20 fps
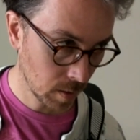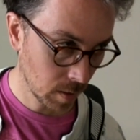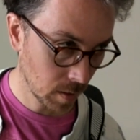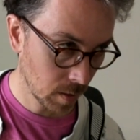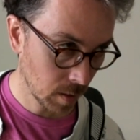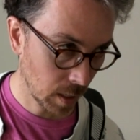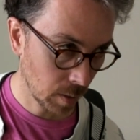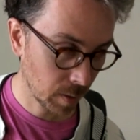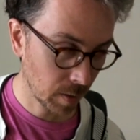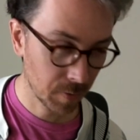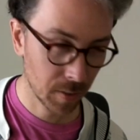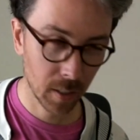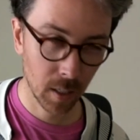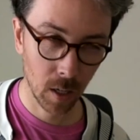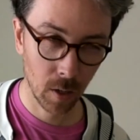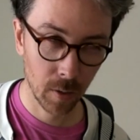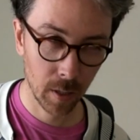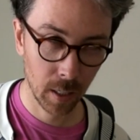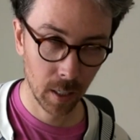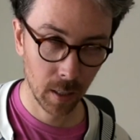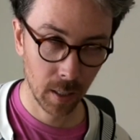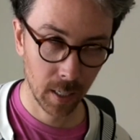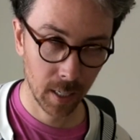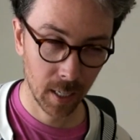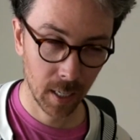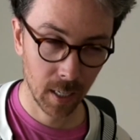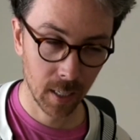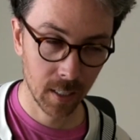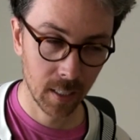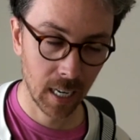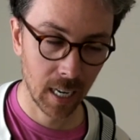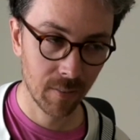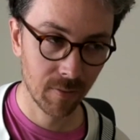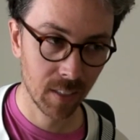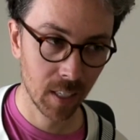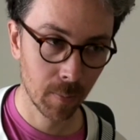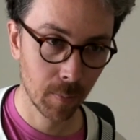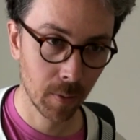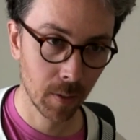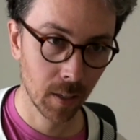I would have to go in and like kind of dive
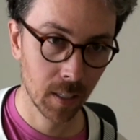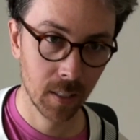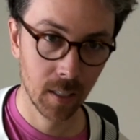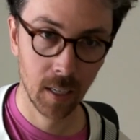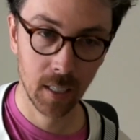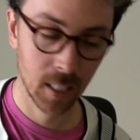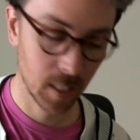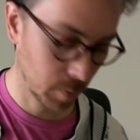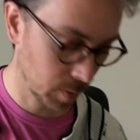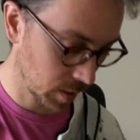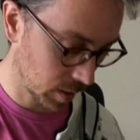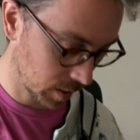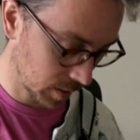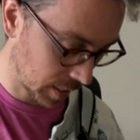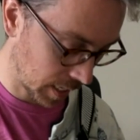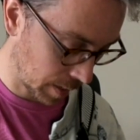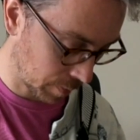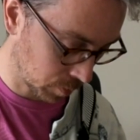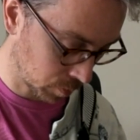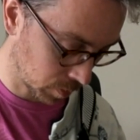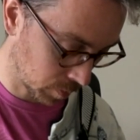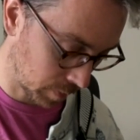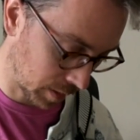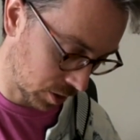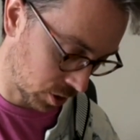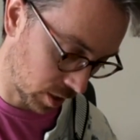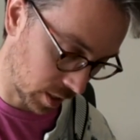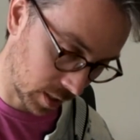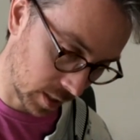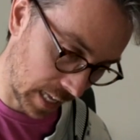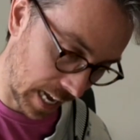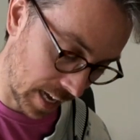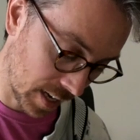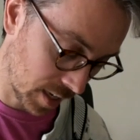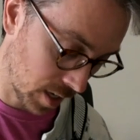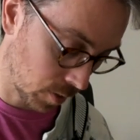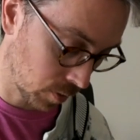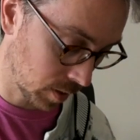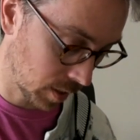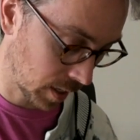deeper. I saw someone on the tabs was mentioning that
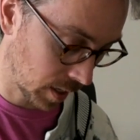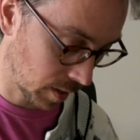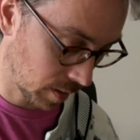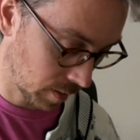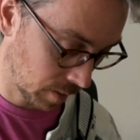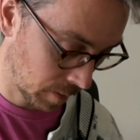note there.